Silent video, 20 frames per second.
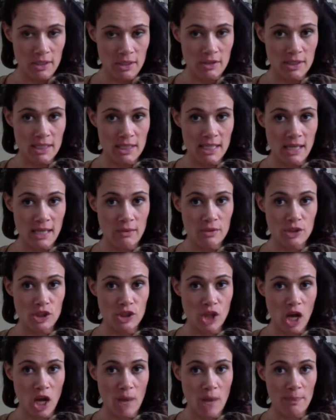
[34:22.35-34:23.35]
Today was
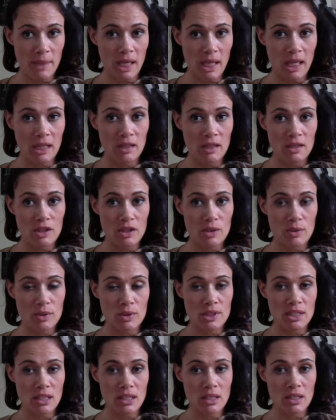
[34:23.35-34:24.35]
shopping. You were
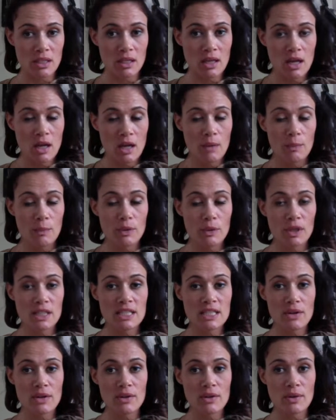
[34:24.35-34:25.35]
to print
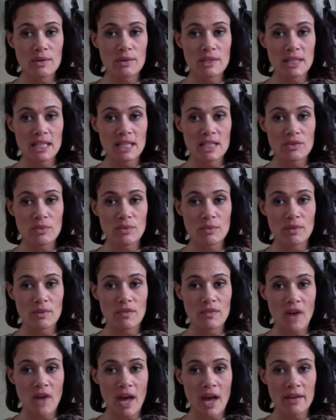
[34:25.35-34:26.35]
out those lists from the
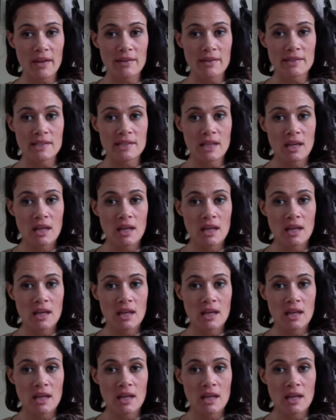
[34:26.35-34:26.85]
files.